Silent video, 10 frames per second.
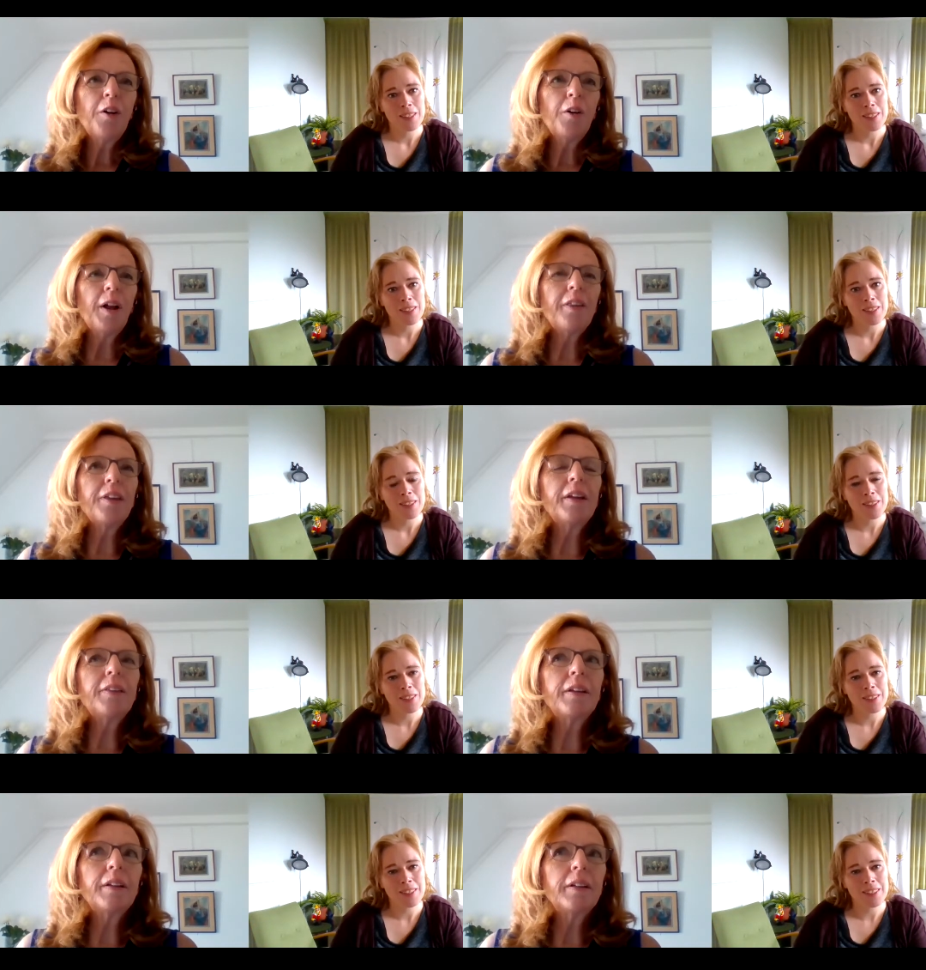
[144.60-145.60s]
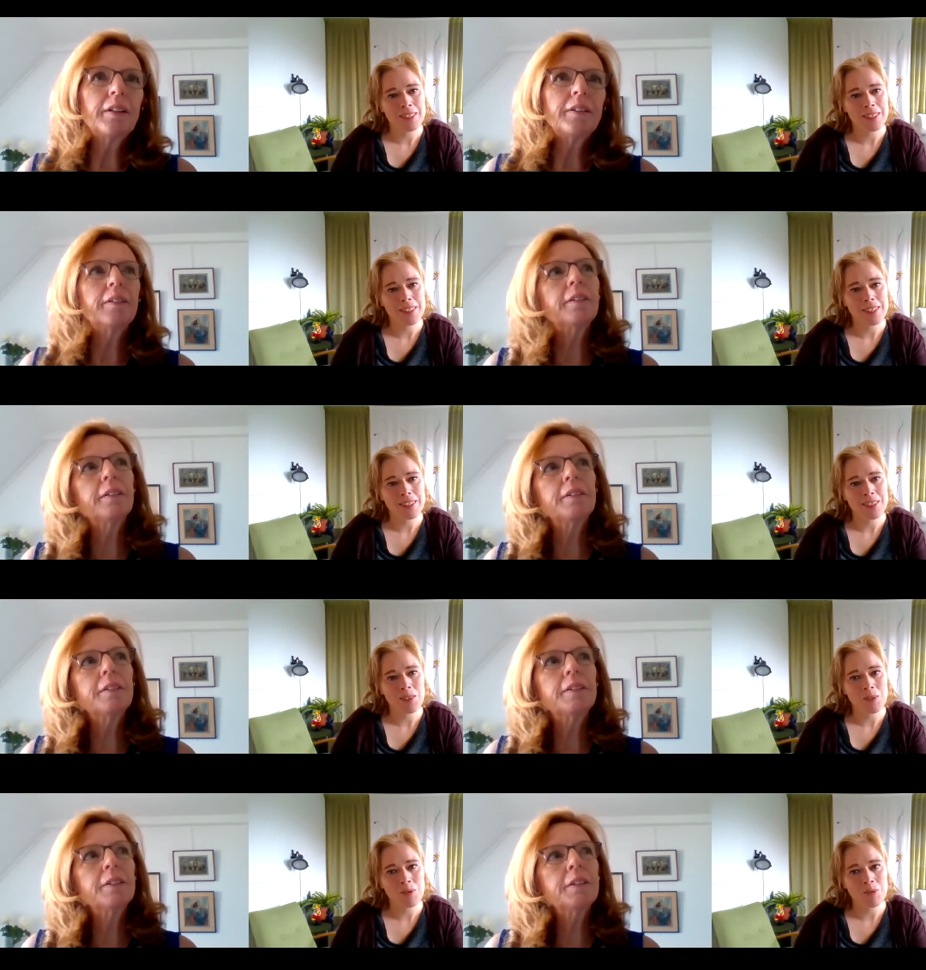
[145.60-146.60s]
Speaker 1: Well, I think the
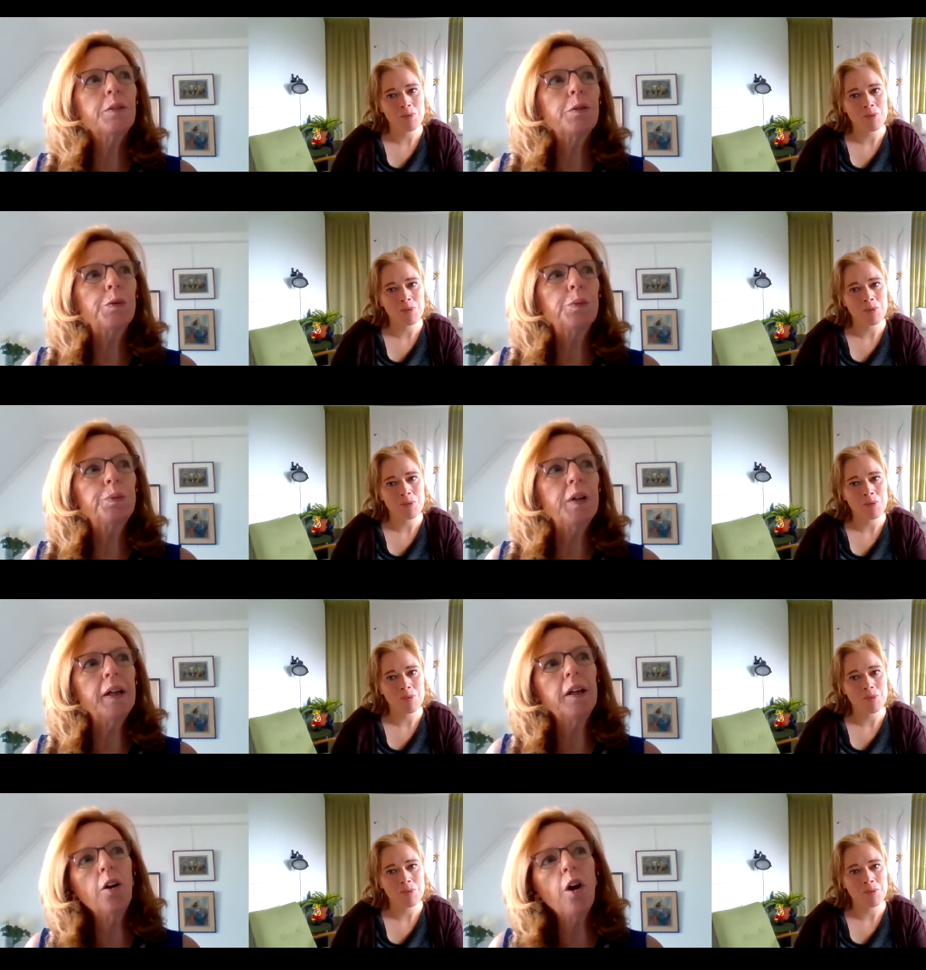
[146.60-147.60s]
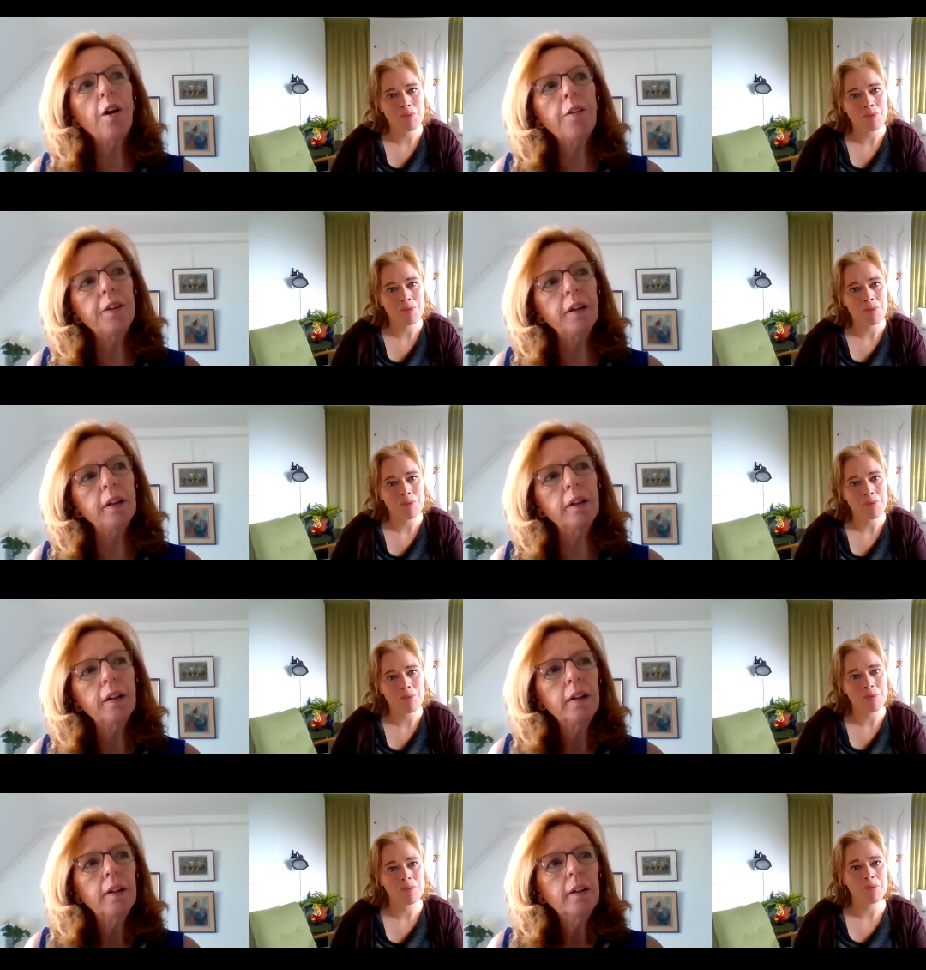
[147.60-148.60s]
taking on the
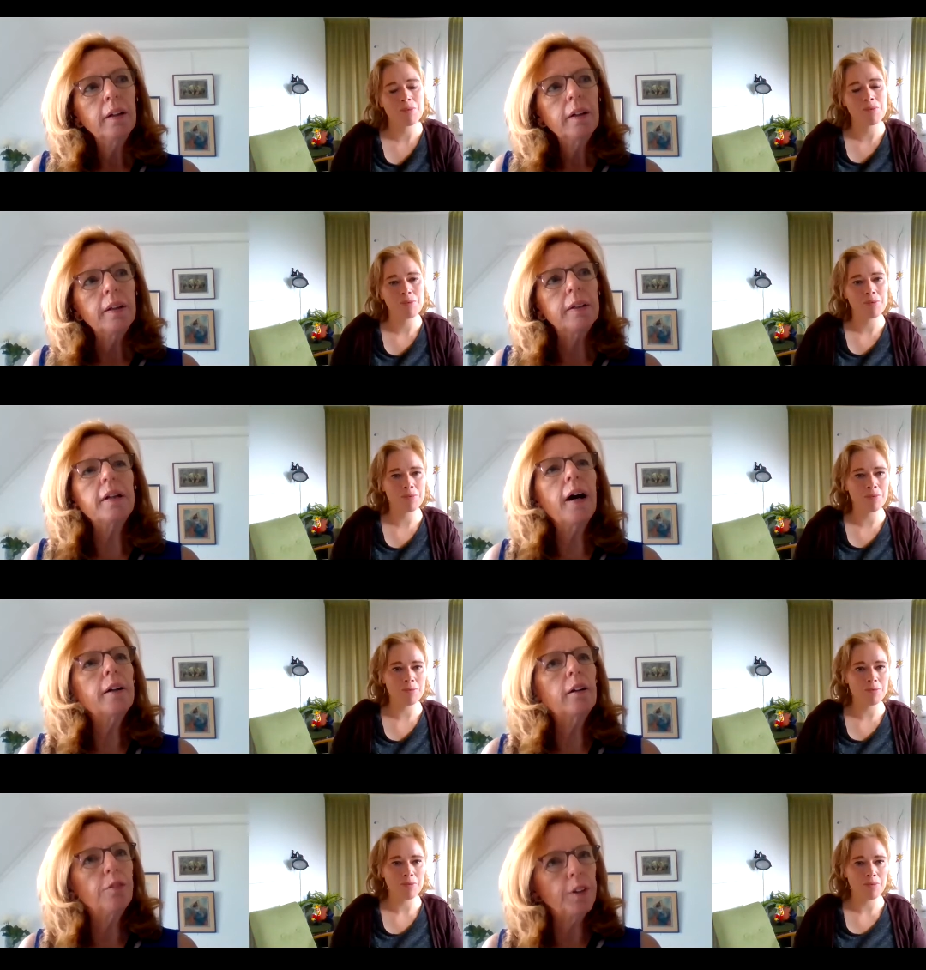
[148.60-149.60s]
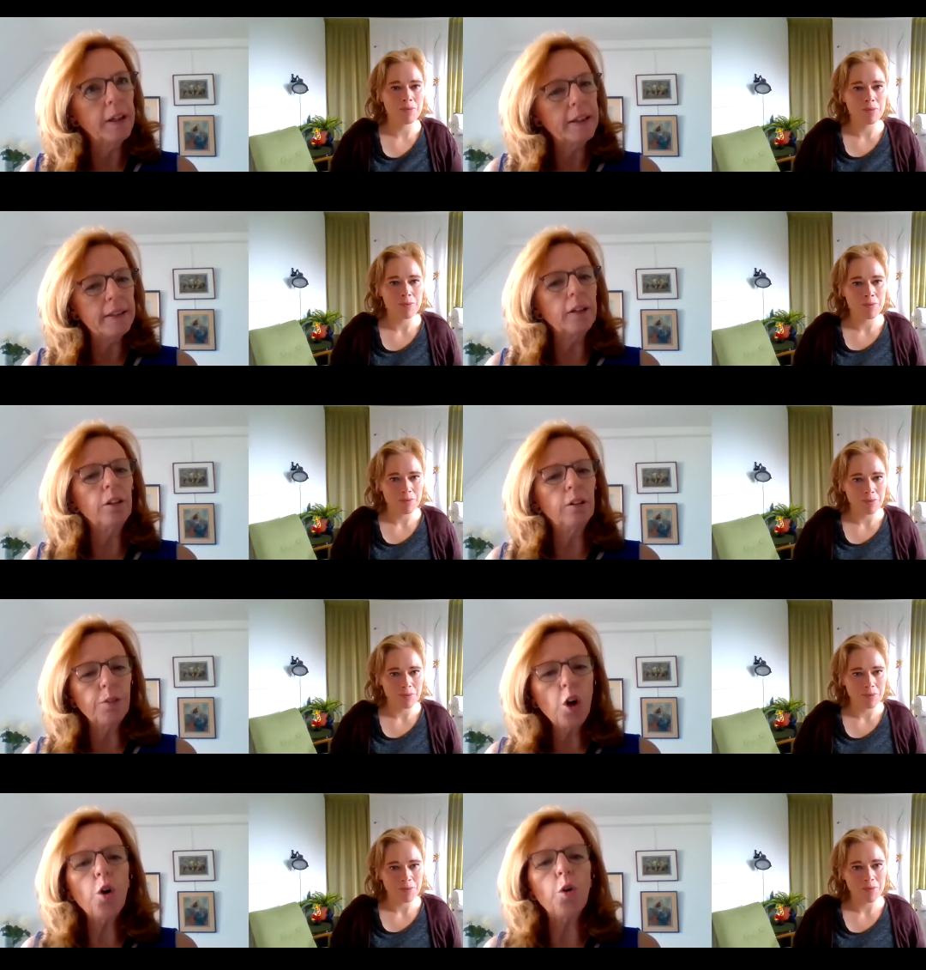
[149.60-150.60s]
title of an executive
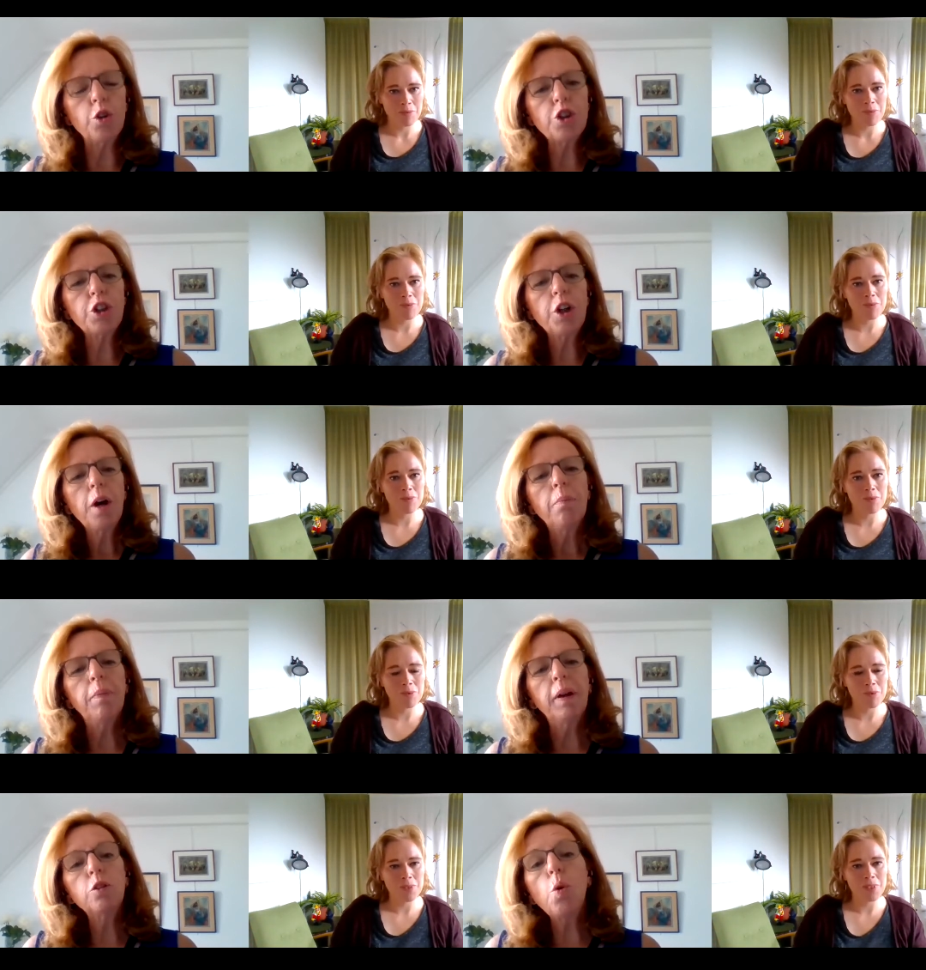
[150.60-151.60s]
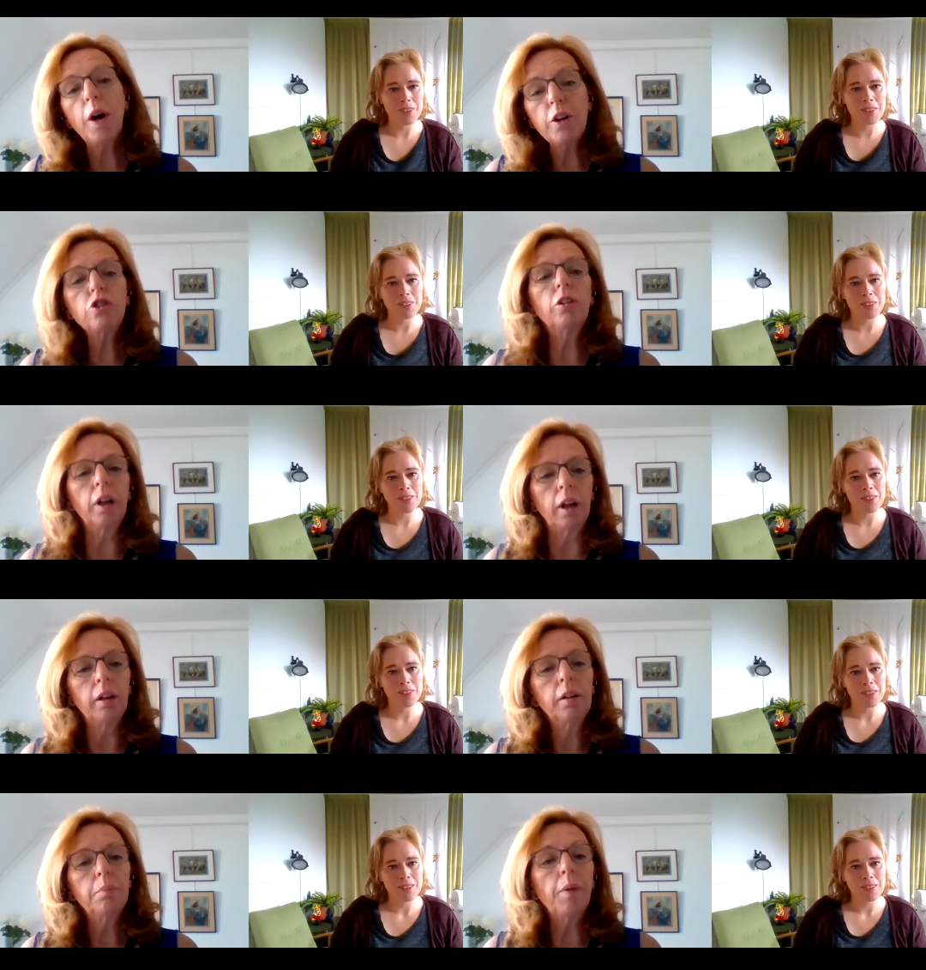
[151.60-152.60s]
coach meant
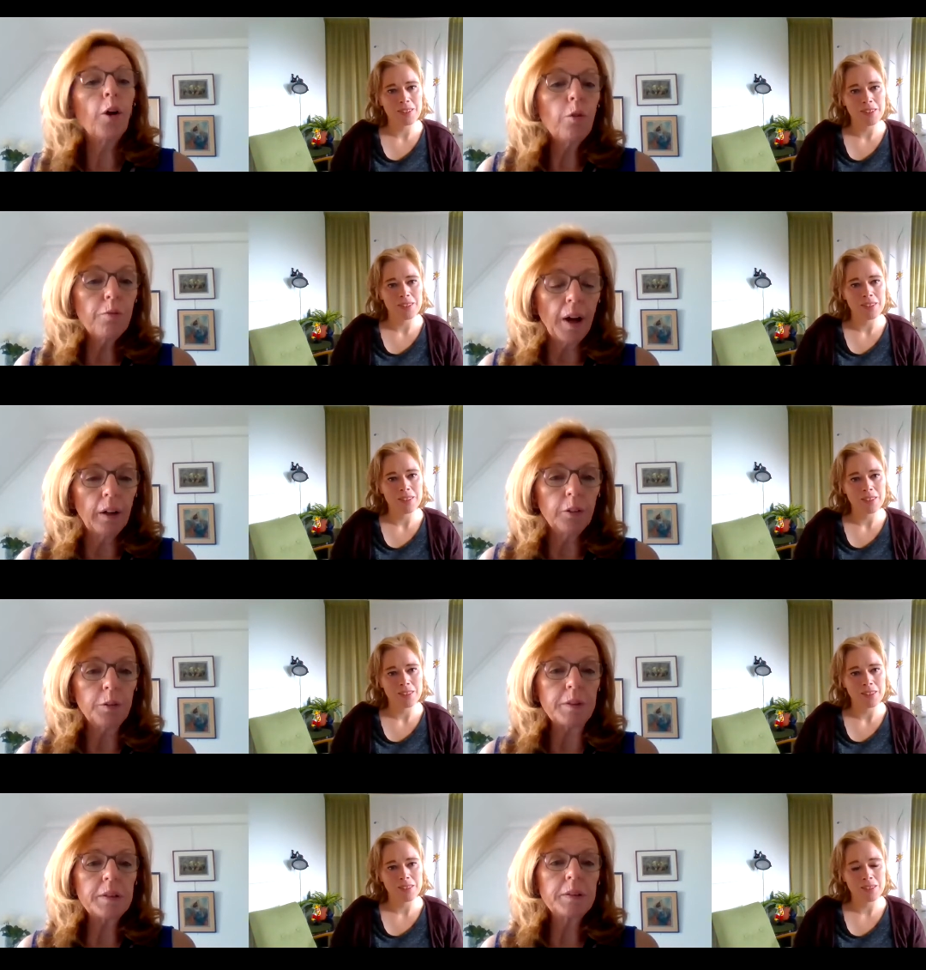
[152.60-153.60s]
questioning my own values,